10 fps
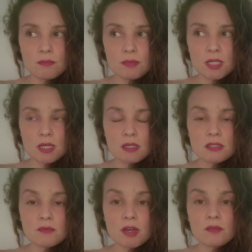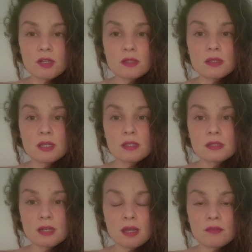because of everything
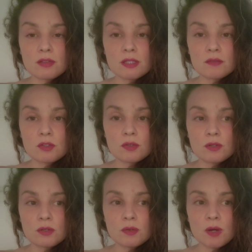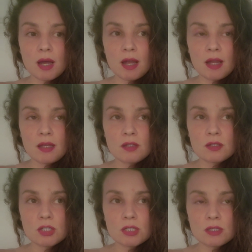that I've lived through. I
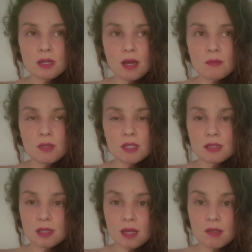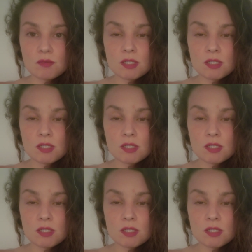should not be alive